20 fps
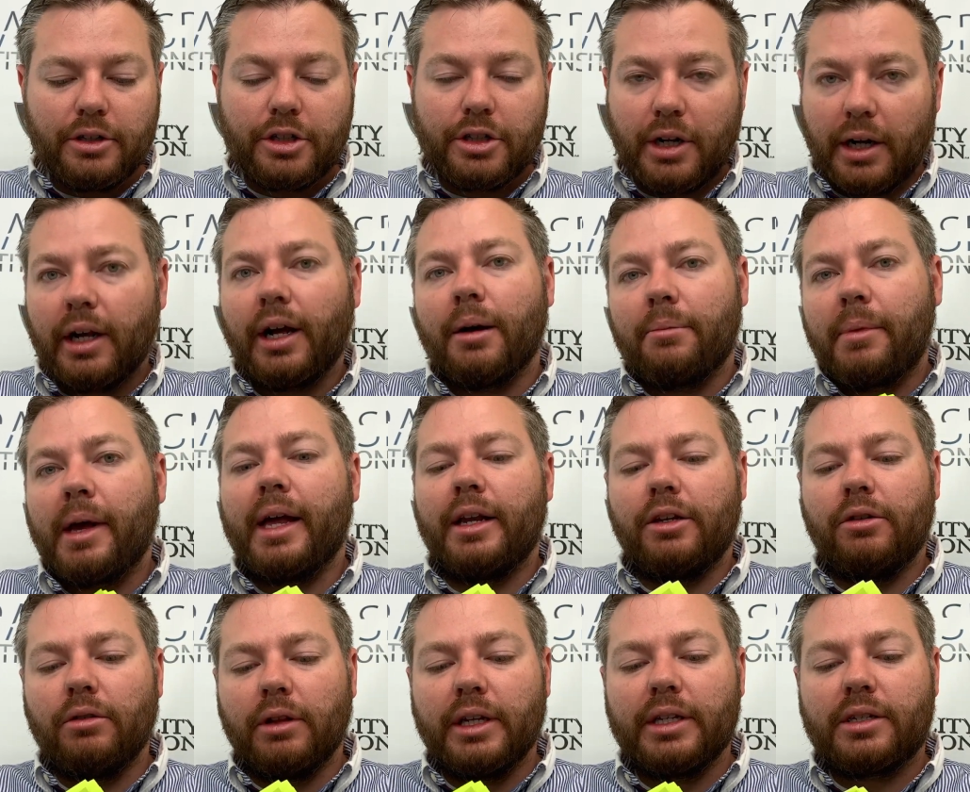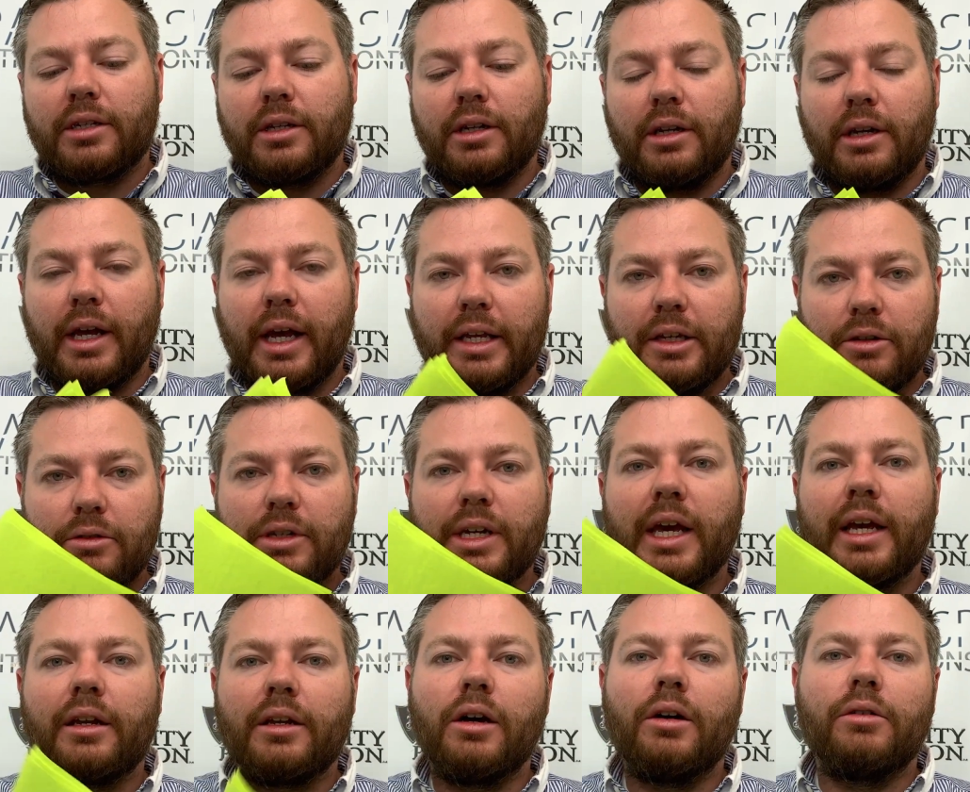shut up and you listen and you
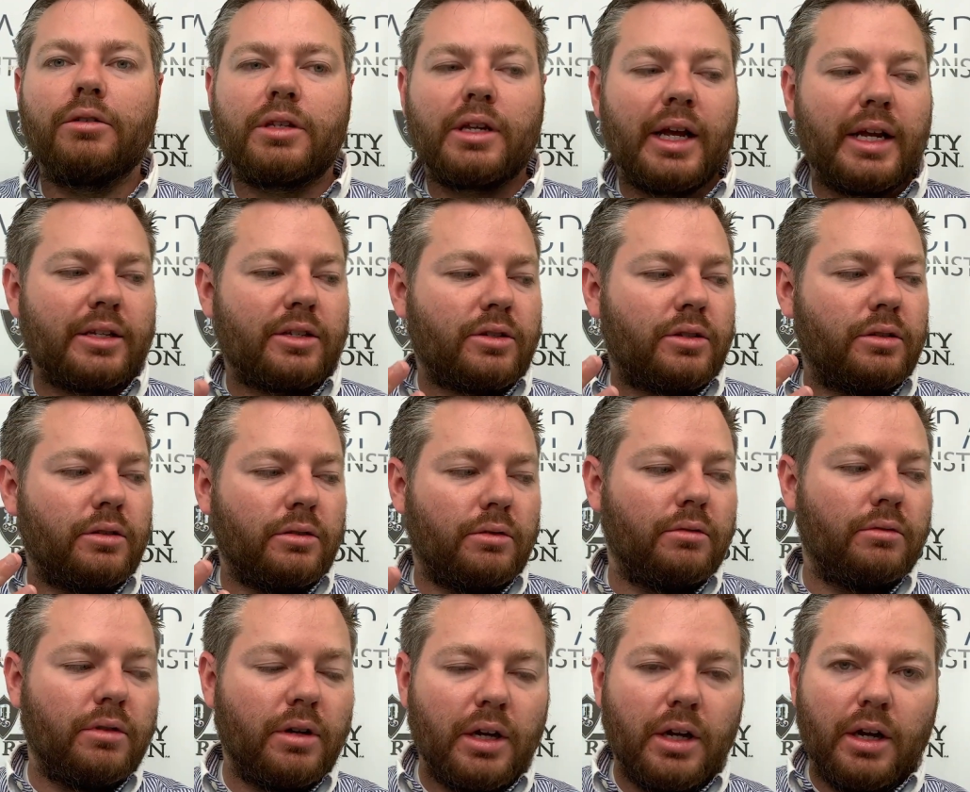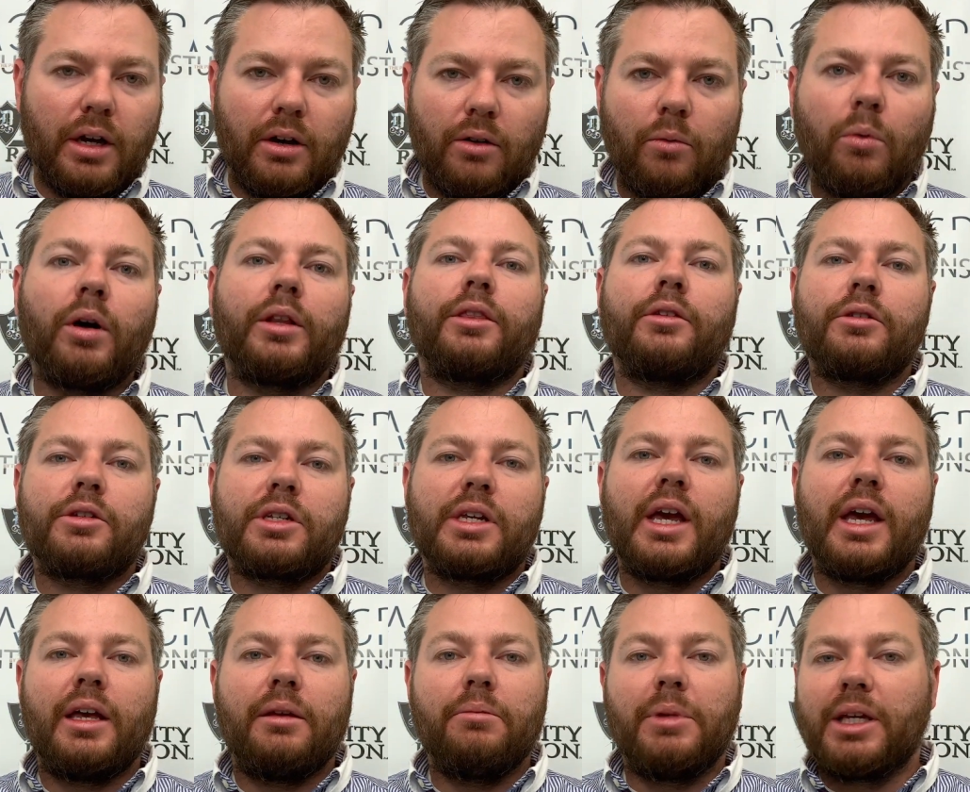take notes as to what they're
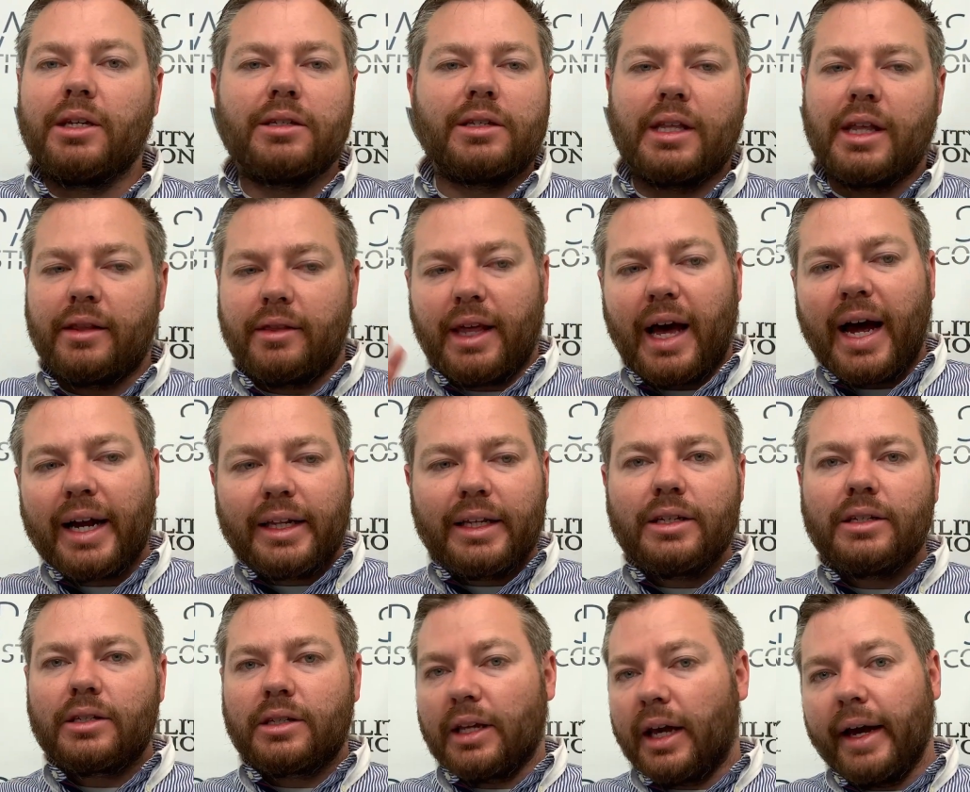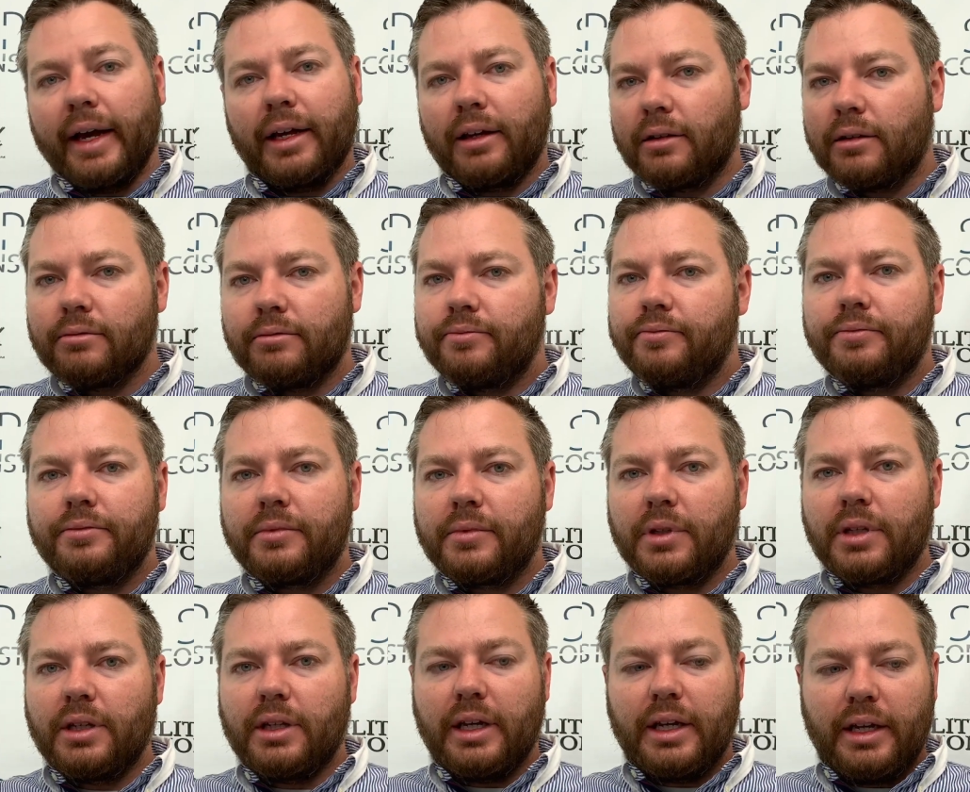saying, because that that is like
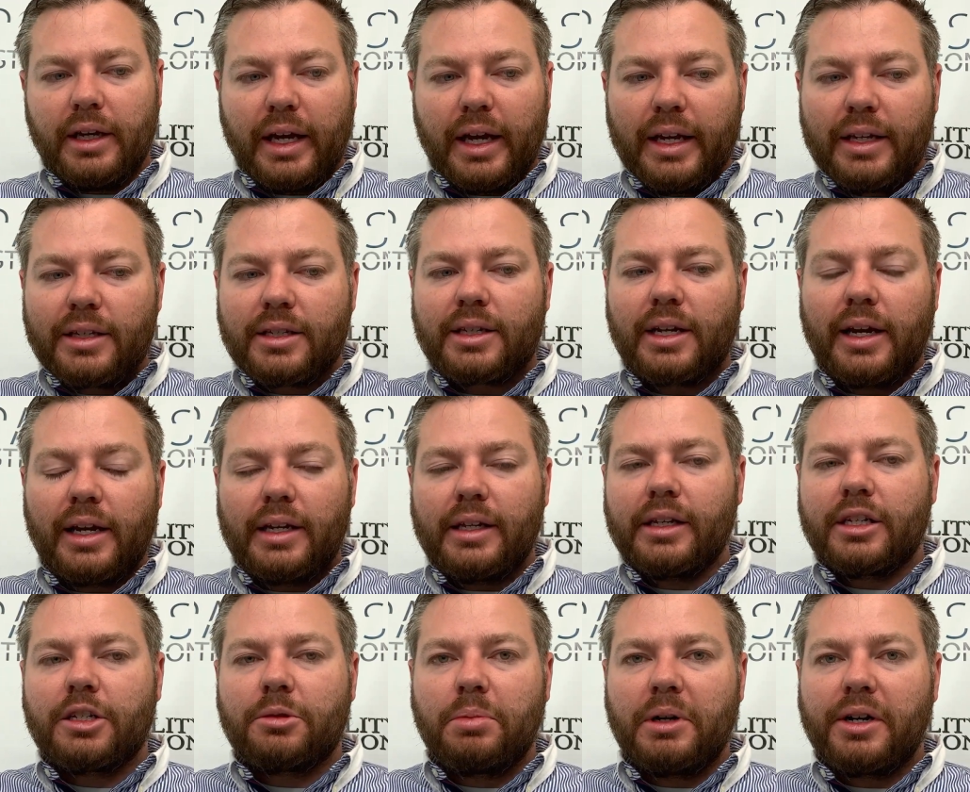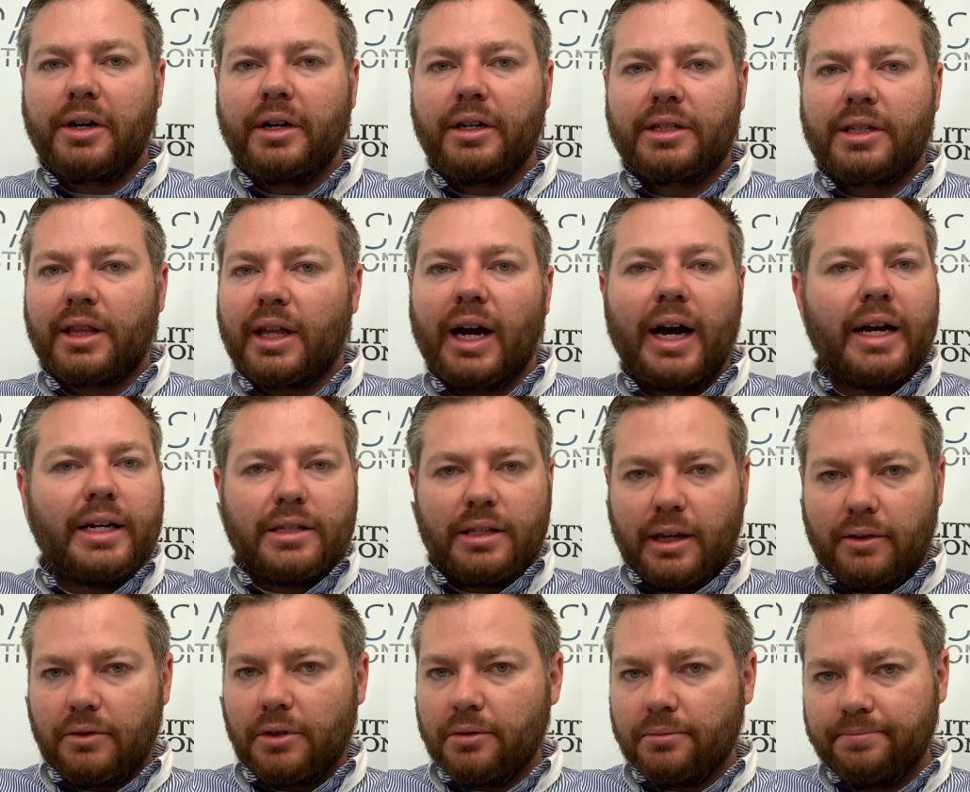insight and experience at the highest
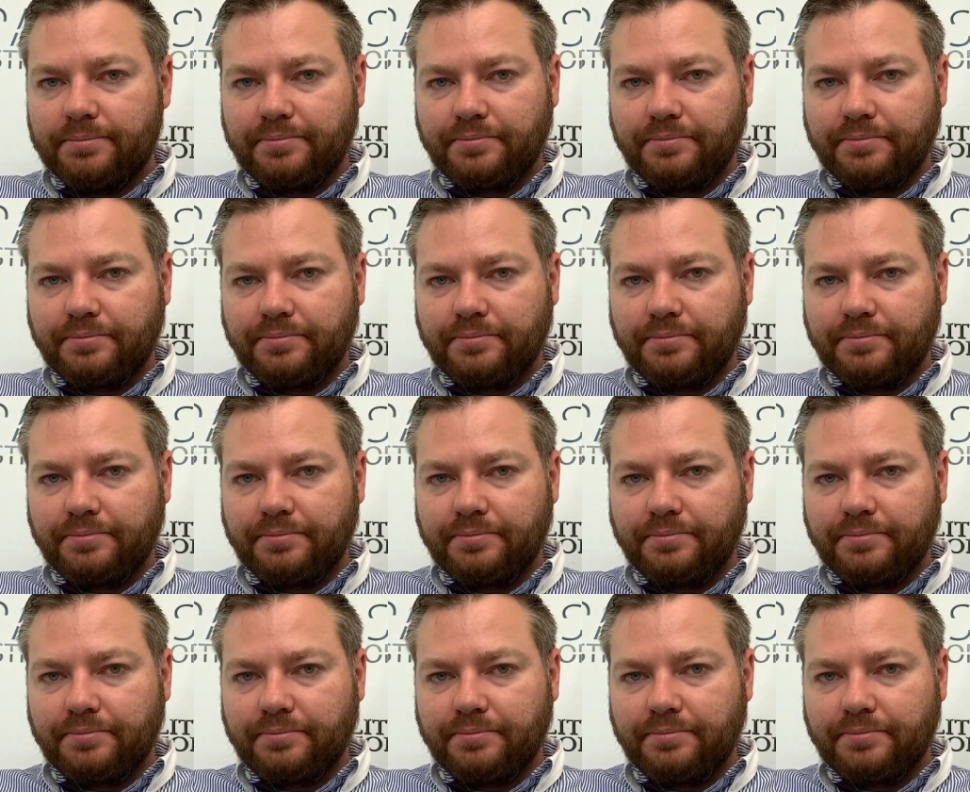level.